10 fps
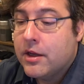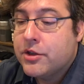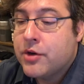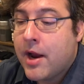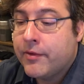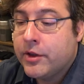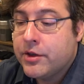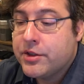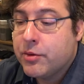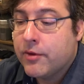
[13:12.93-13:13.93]

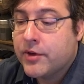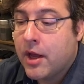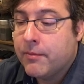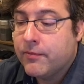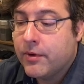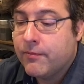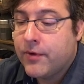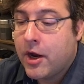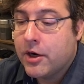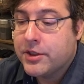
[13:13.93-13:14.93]
"Travelers who have come from
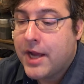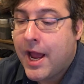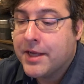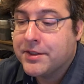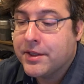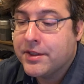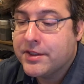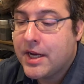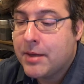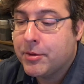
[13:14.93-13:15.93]
far to Aslan's
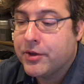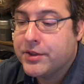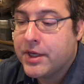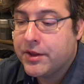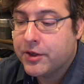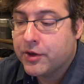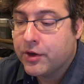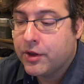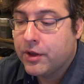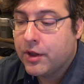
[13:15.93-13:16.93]
table," said the
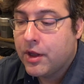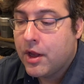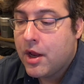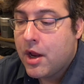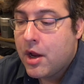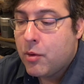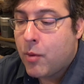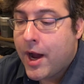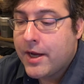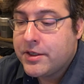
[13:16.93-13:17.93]
girl.
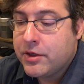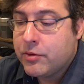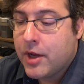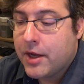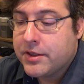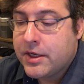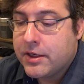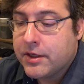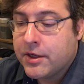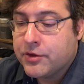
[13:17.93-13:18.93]
"Why do you not eat
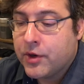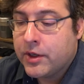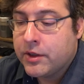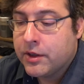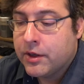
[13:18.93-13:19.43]
and drink?"